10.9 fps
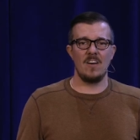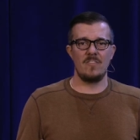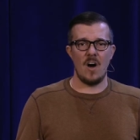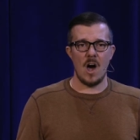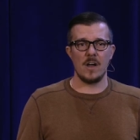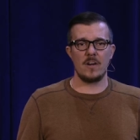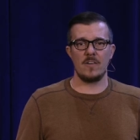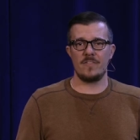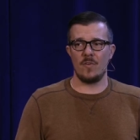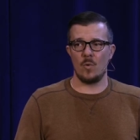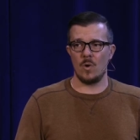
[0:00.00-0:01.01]
of honor
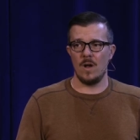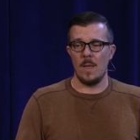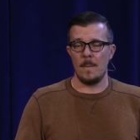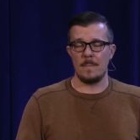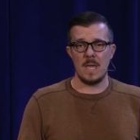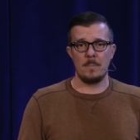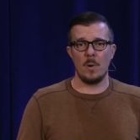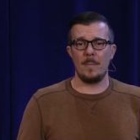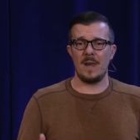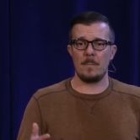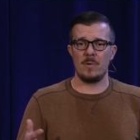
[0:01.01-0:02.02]
for people,
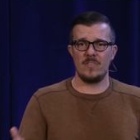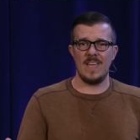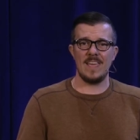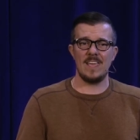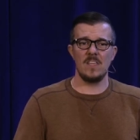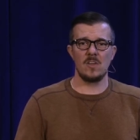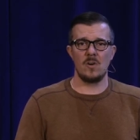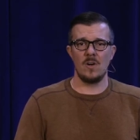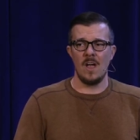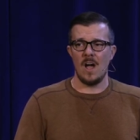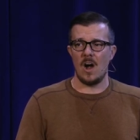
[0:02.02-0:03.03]
but in
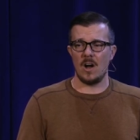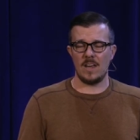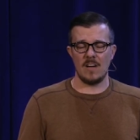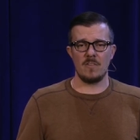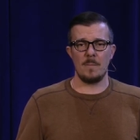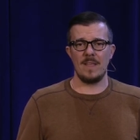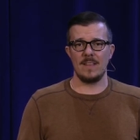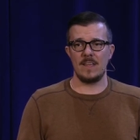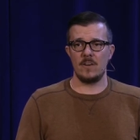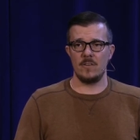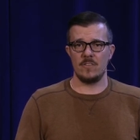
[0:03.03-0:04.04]
particular, our government
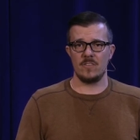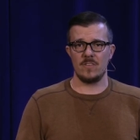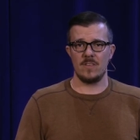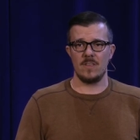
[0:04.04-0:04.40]
leaders.